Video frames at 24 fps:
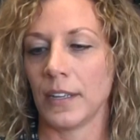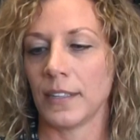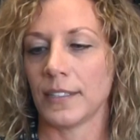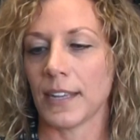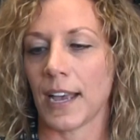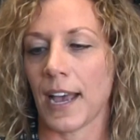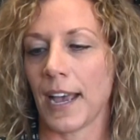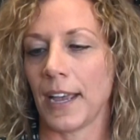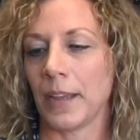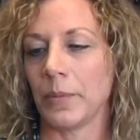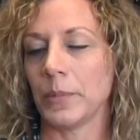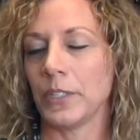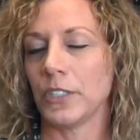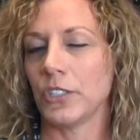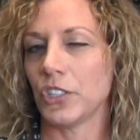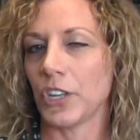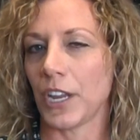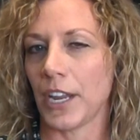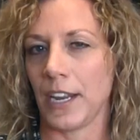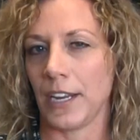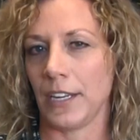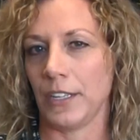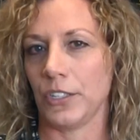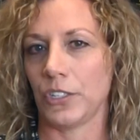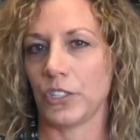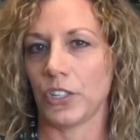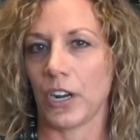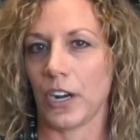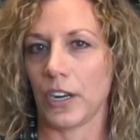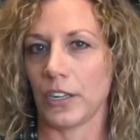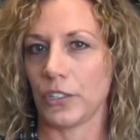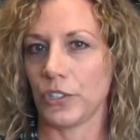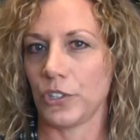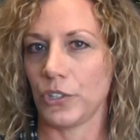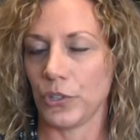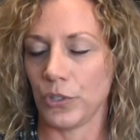Time and change
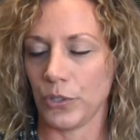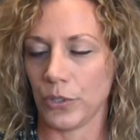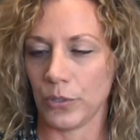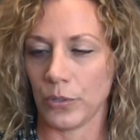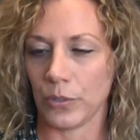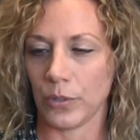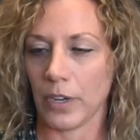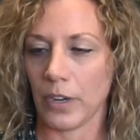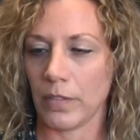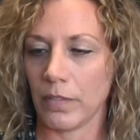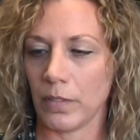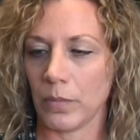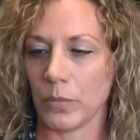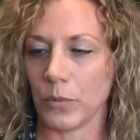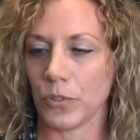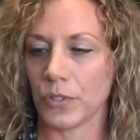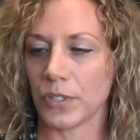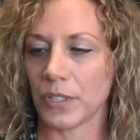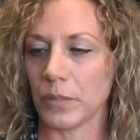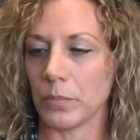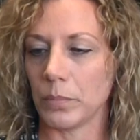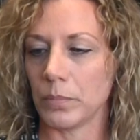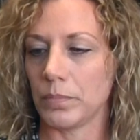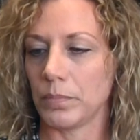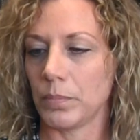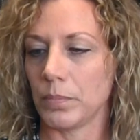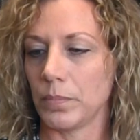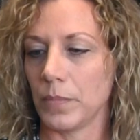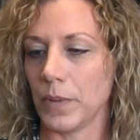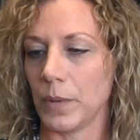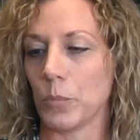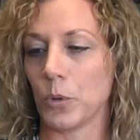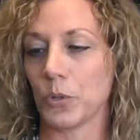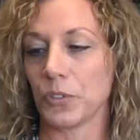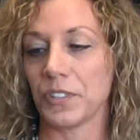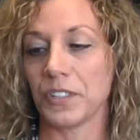are two of the
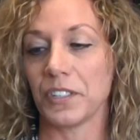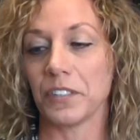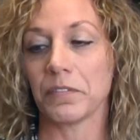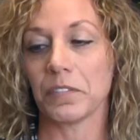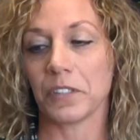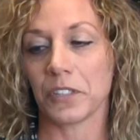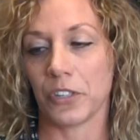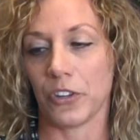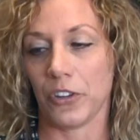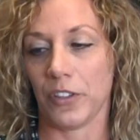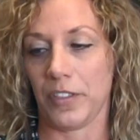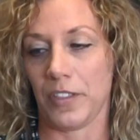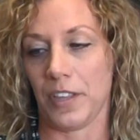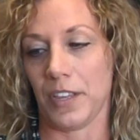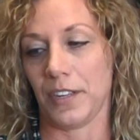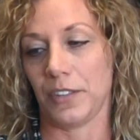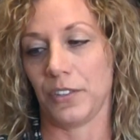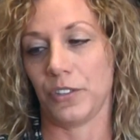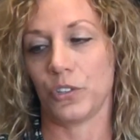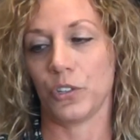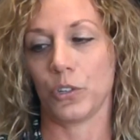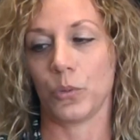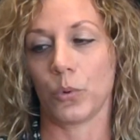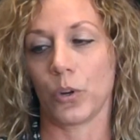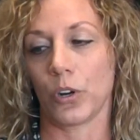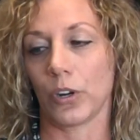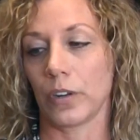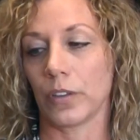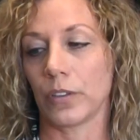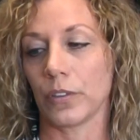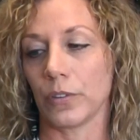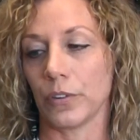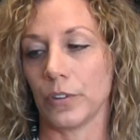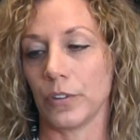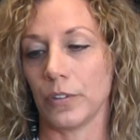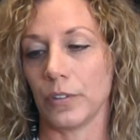most difficult things to
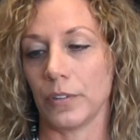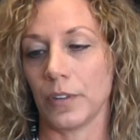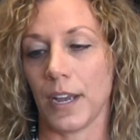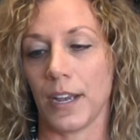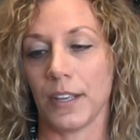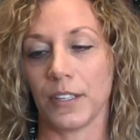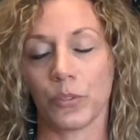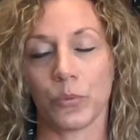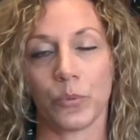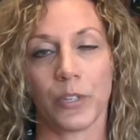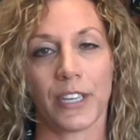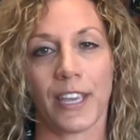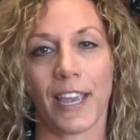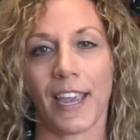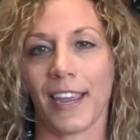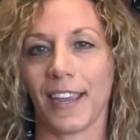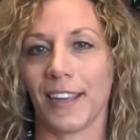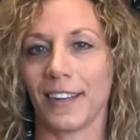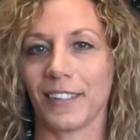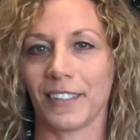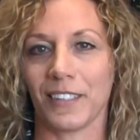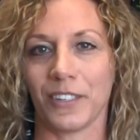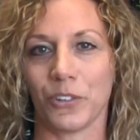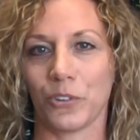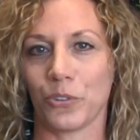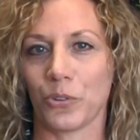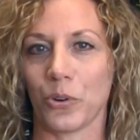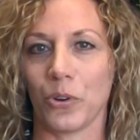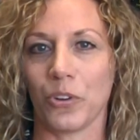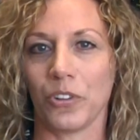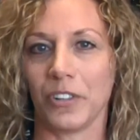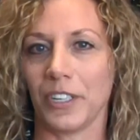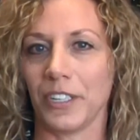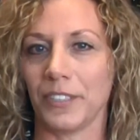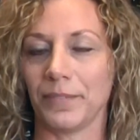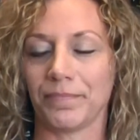work through, as we can't
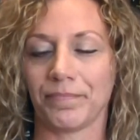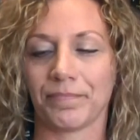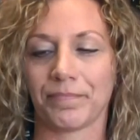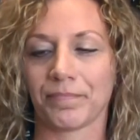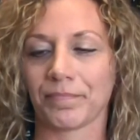control it.